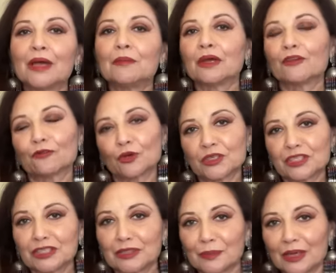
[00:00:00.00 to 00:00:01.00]
But of course, it
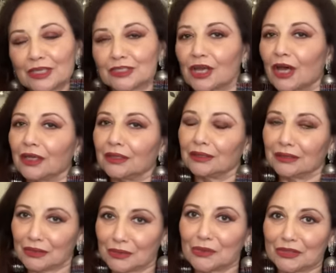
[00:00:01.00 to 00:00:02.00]
depends on
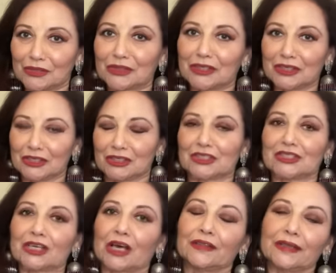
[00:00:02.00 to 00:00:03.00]
the weather conditions
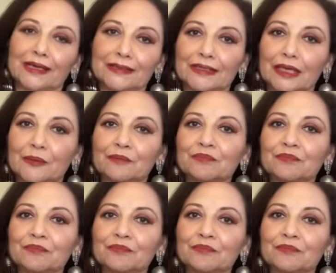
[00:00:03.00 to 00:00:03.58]
on that day.